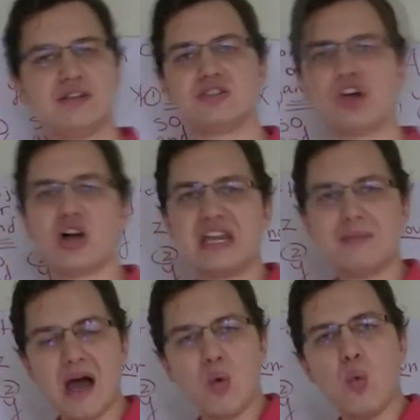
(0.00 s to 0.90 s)
Talking
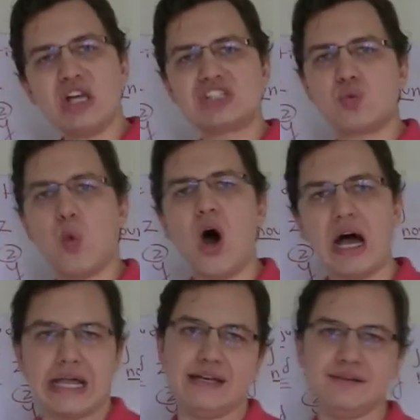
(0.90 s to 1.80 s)
about which
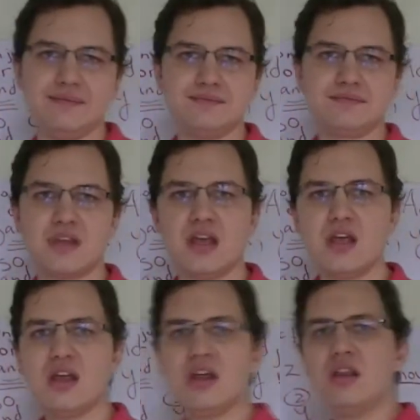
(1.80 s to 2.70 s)
one.
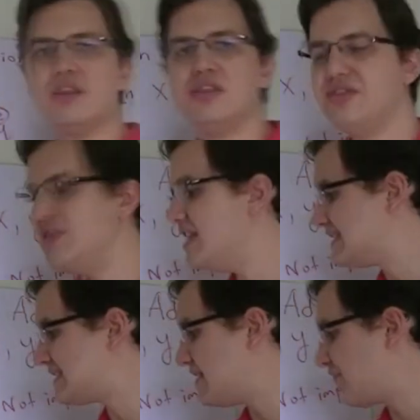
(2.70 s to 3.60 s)

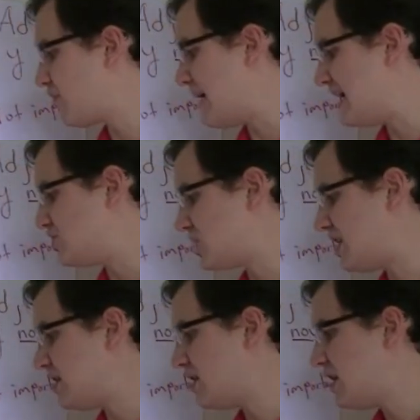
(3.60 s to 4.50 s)
This
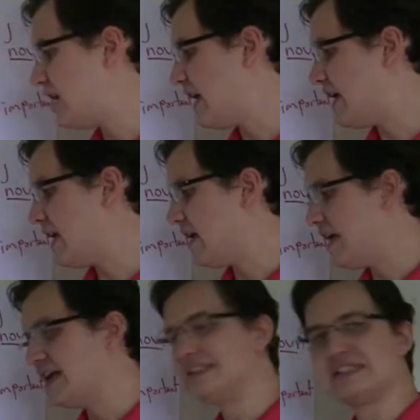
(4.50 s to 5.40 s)
information
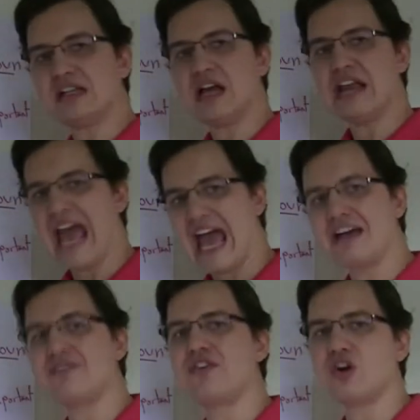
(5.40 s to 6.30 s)
is an
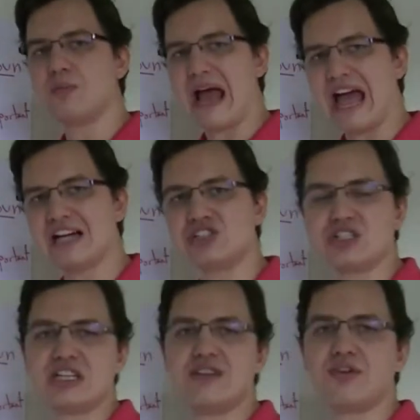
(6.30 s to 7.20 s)
adverb,
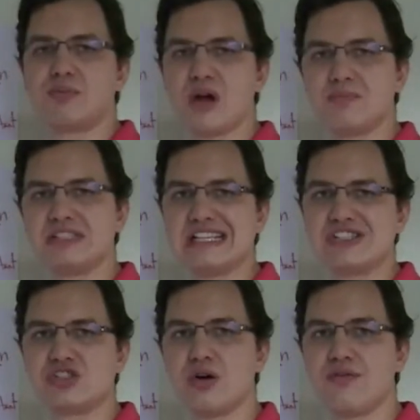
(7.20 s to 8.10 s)
adjective, or
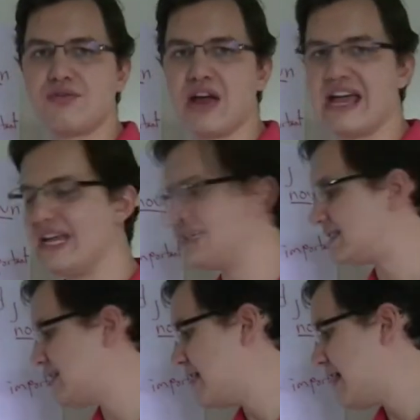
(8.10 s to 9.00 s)
prepositional
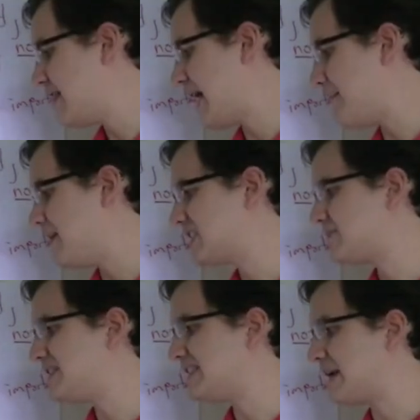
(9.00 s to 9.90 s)
phrase that
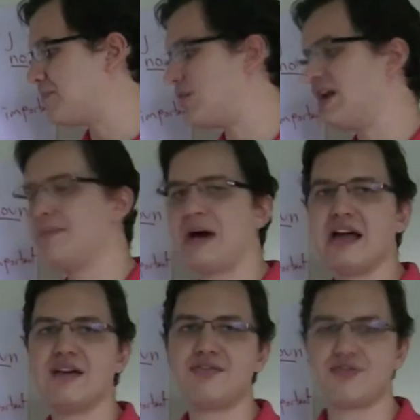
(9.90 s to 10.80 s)
must be separated by
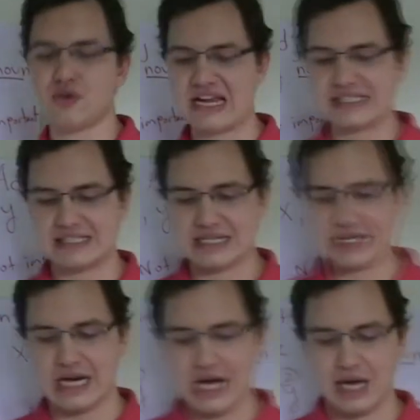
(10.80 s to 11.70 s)
a
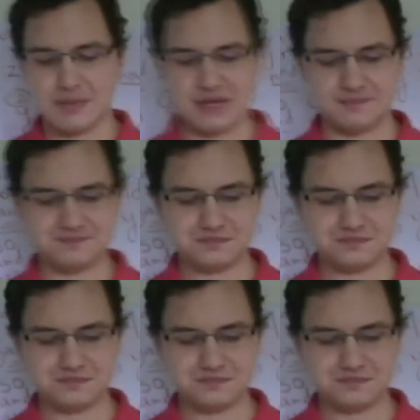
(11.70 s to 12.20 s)
phrasing comma.